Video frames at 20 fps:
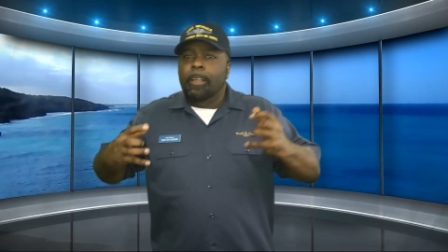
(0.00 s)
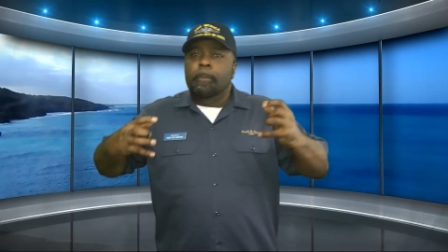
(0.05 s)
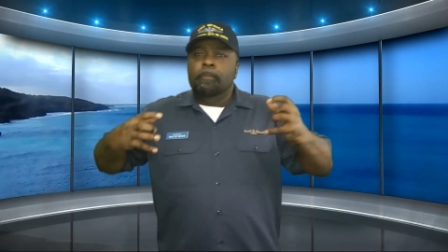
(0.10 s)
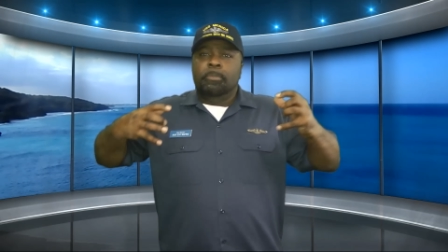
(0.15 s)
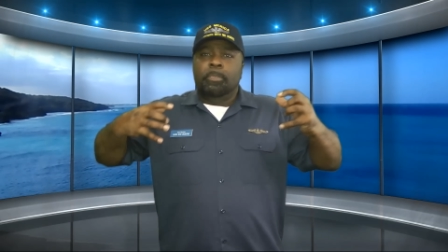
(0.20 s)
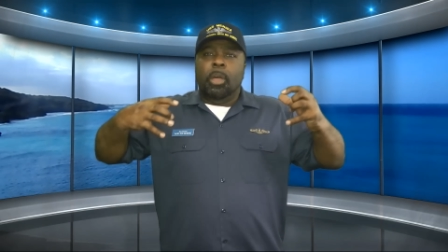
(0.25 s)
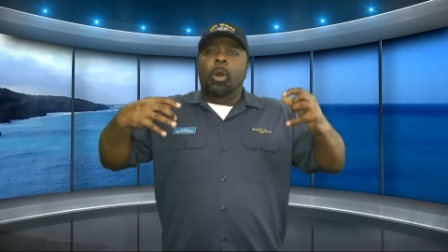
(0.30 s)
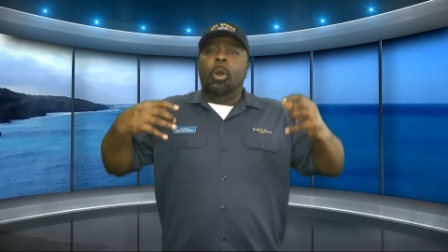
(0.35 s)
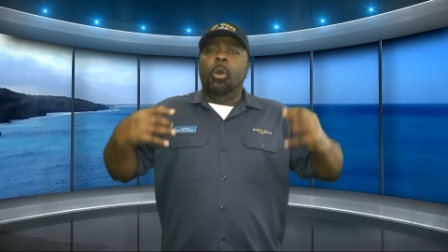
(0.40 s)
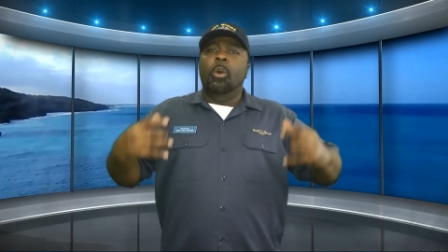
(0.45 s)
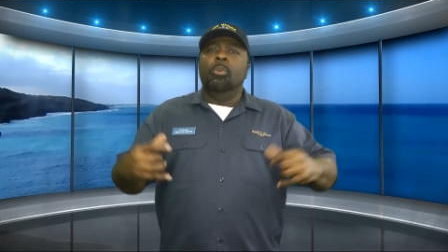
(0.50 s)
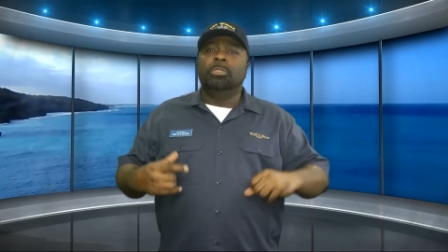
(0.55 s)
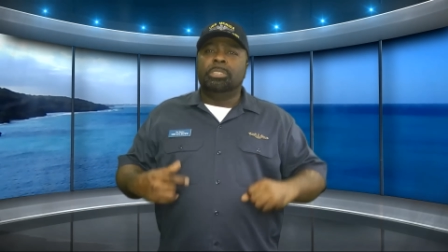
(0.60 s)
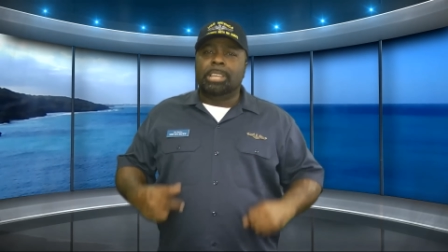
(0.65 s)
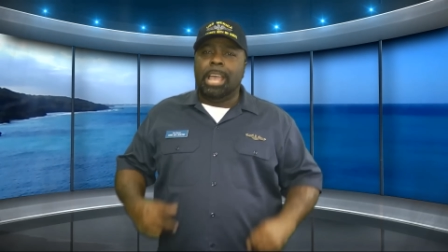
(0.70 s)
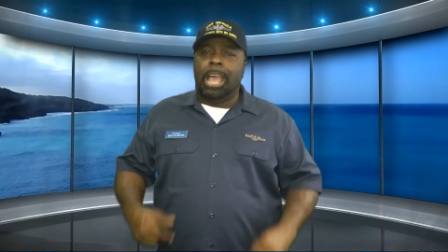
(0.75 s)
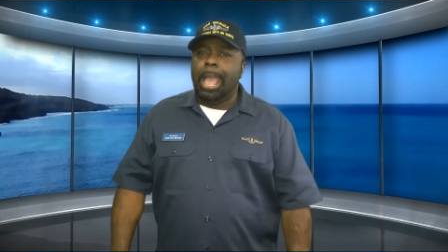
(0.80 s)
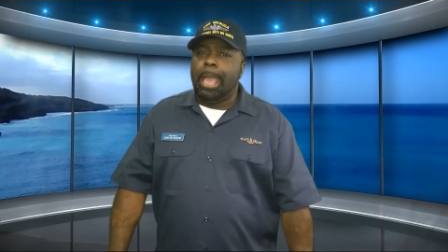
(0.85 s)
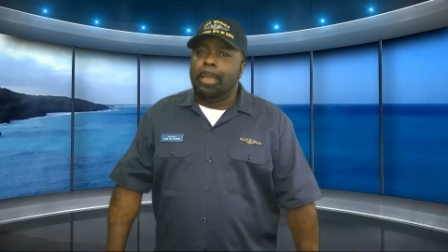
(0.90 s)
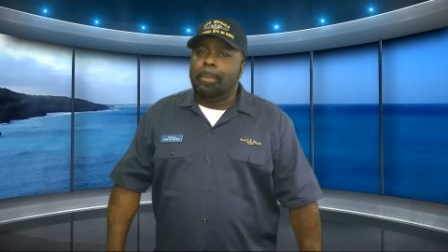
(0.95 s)
the whole
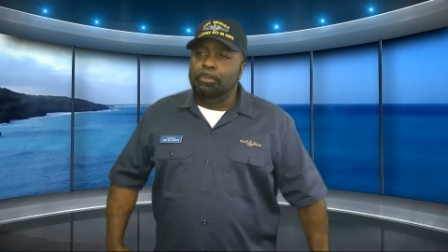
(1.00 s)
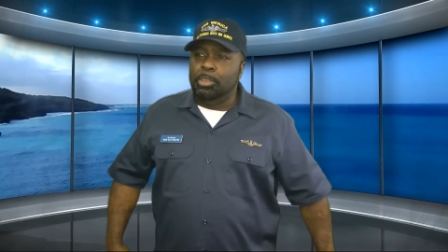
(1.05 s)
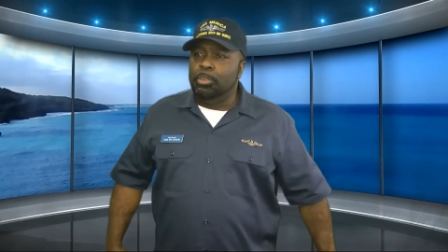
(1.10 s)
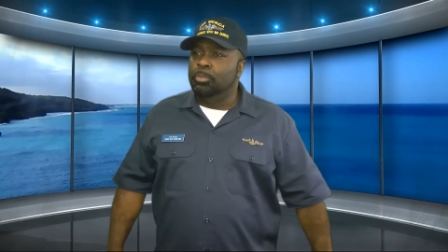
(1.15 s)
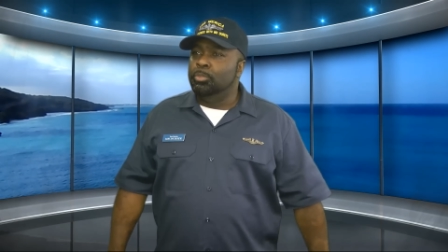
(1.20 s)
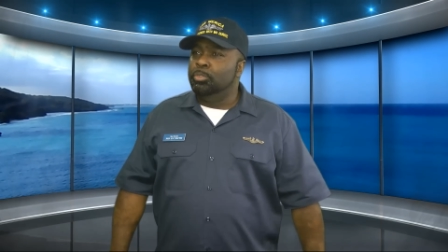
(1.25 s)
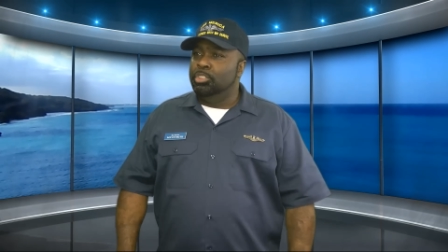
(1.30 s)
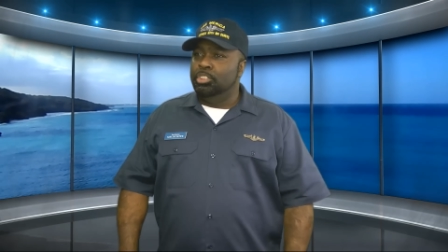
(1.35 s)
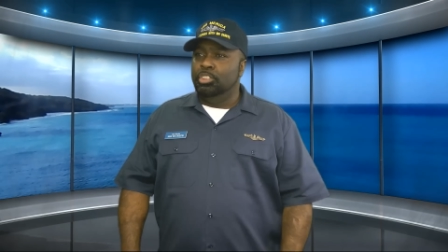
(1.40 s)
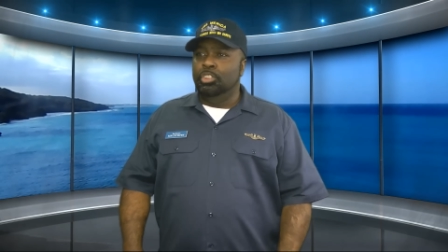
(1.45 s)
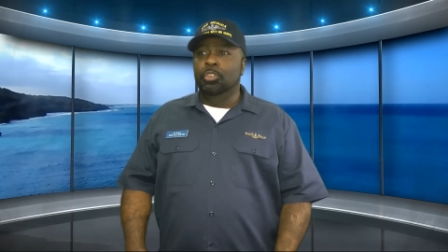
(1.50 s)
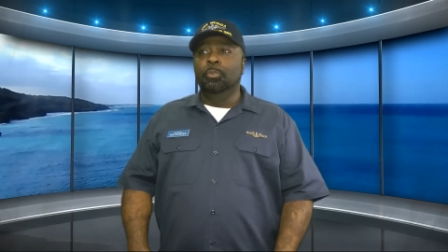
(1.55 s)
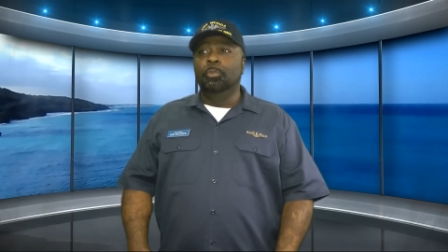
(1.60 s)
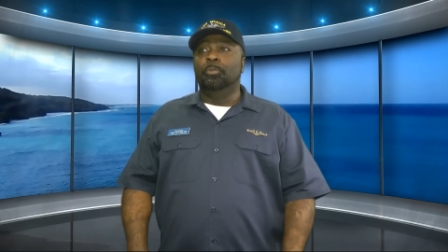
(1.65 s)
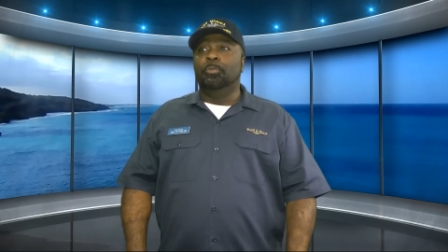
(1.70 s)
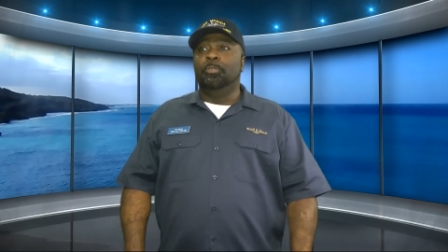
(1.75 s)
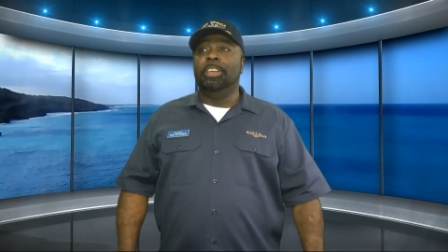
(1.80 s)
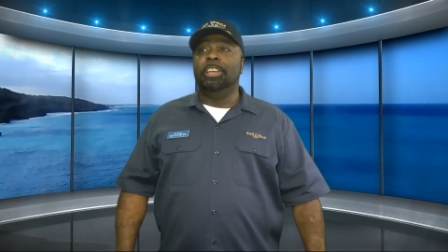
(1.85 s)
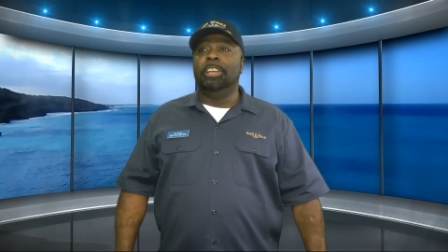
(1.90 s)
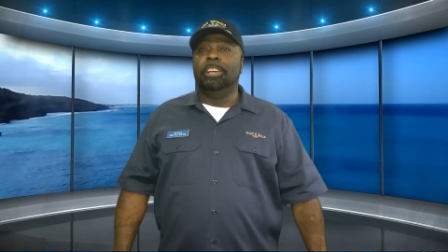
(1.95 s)
time you you
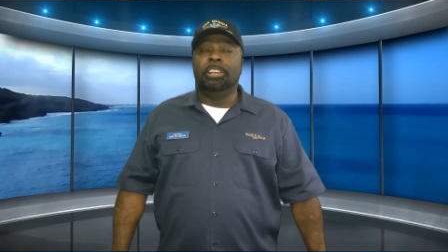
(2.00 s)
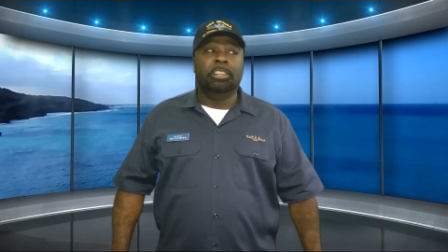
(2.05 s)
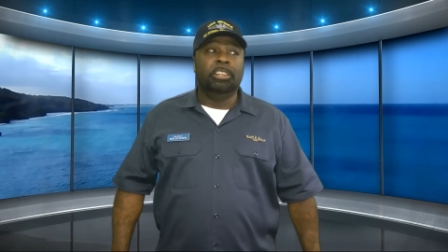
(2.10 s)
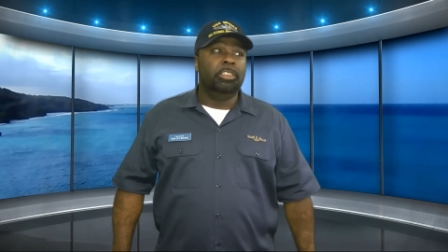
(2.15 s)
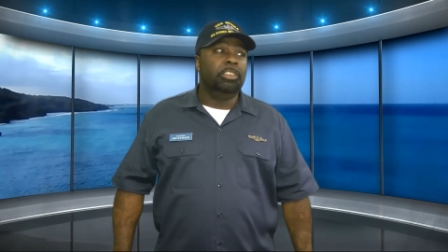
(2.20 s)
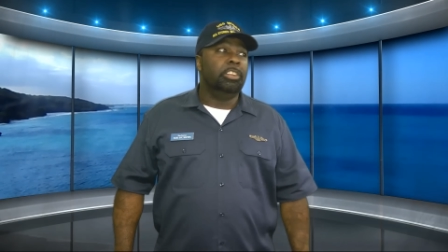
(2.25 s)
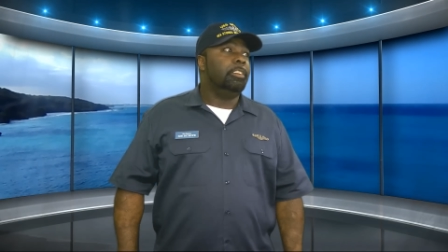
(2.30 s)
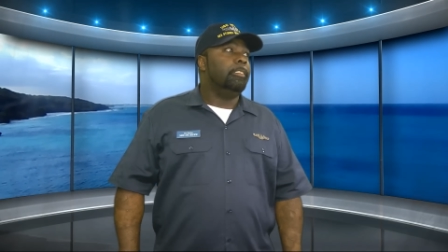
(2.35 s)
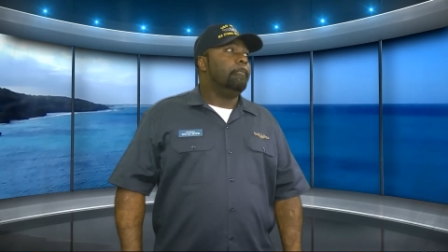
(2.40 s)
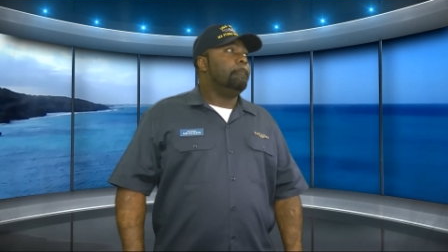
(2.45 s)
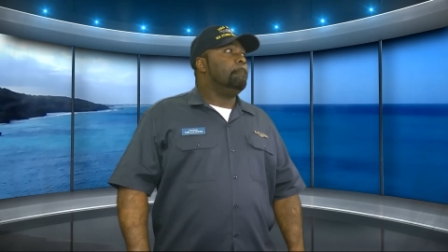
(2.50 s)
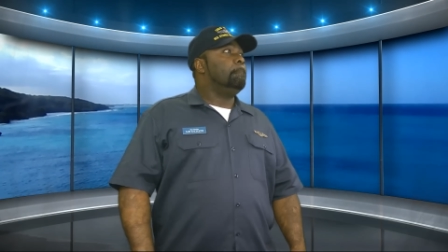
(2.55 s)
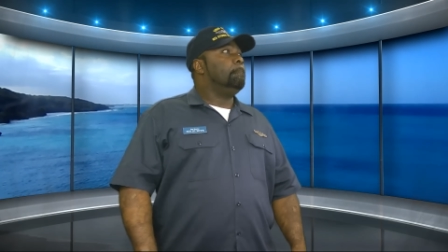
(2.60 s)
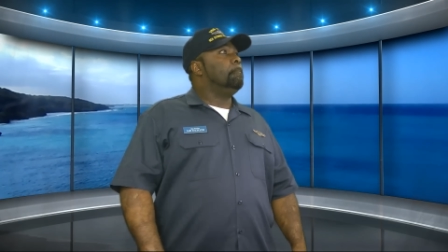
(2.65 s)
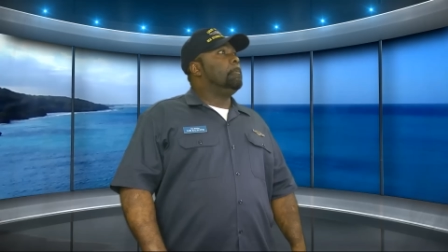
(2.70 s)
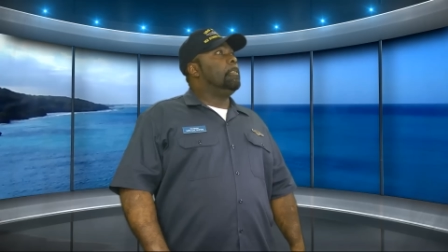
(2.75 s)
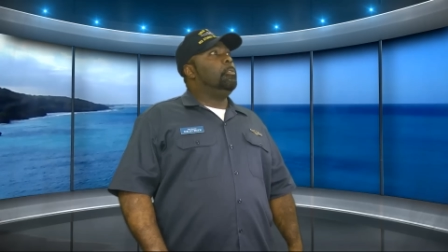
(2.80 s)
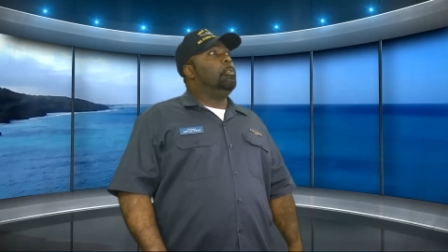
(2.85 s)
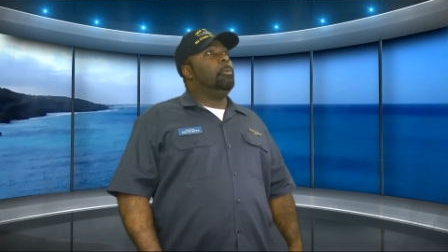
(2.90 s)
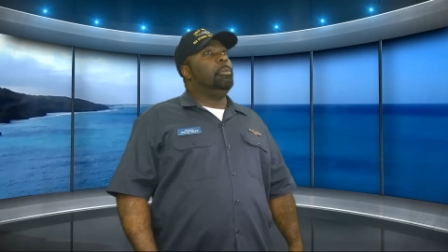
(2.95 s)
feel
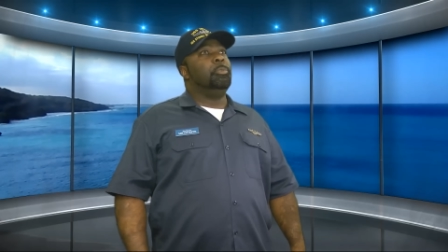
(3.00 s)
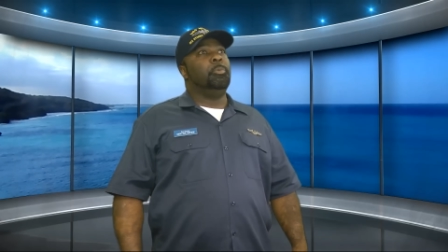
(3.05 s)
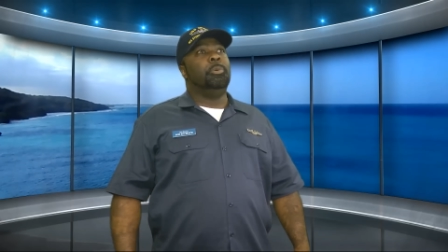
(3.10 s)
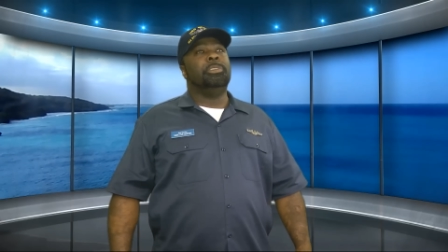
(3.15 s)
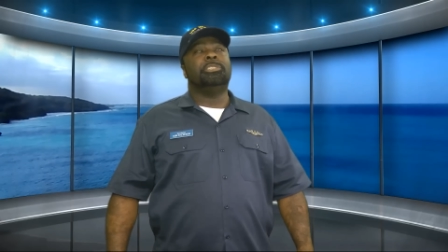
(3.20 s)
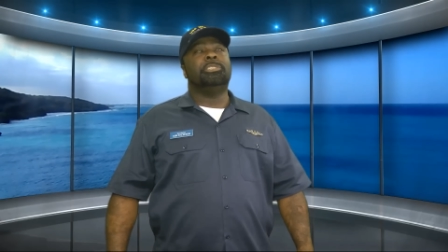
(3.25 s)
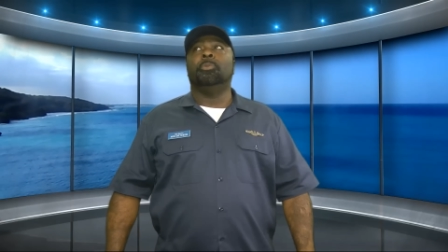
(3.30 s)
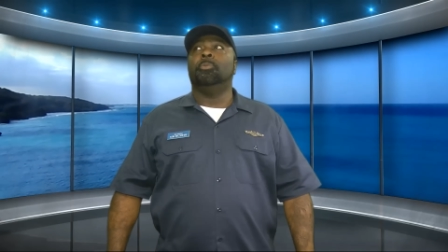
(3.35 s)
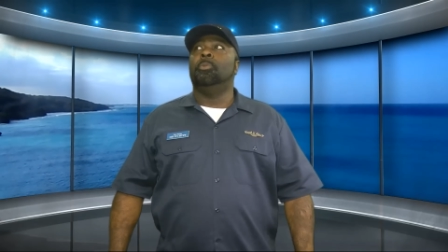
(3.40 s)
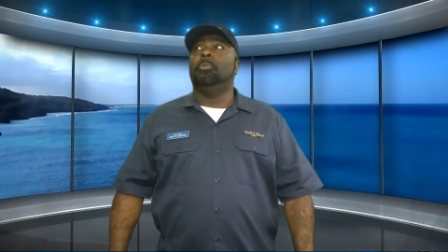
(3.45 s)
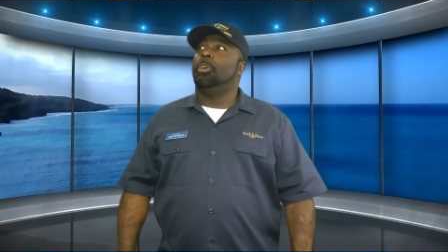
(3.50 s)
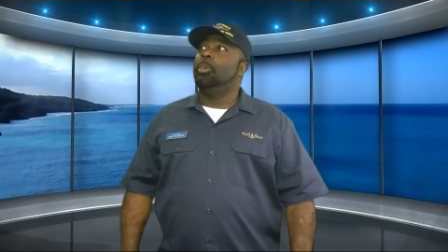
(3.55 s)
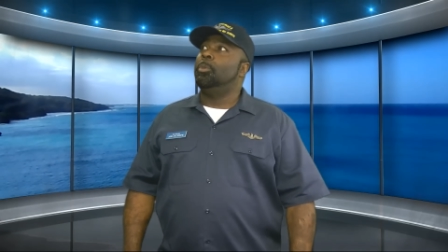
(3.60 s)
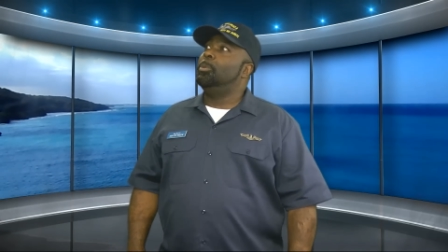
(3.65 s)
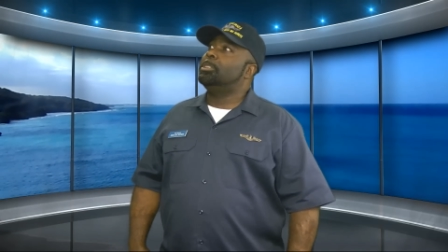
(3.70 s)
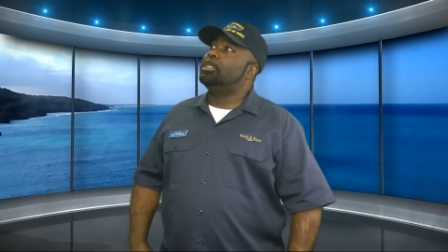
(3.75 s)
what's the word what's